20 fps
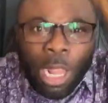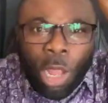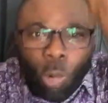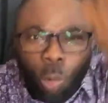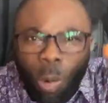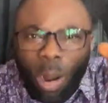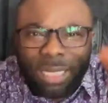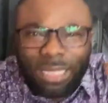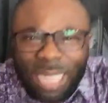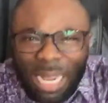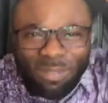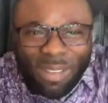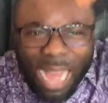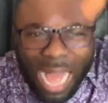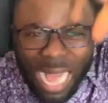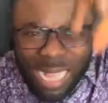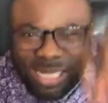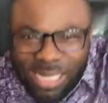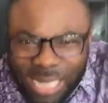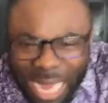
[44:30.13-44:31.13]
whatever
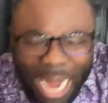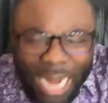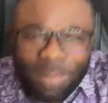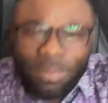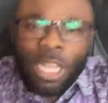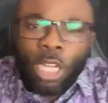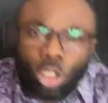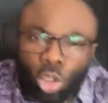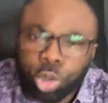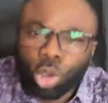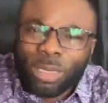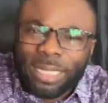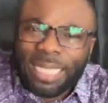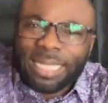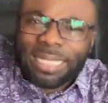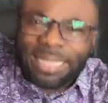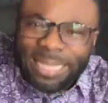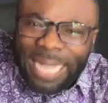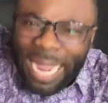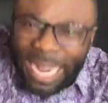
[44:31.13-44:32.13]
assigned to
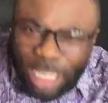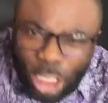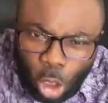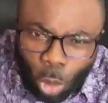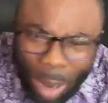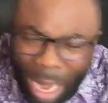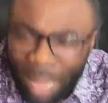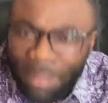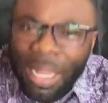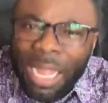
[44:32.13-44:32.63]
detain you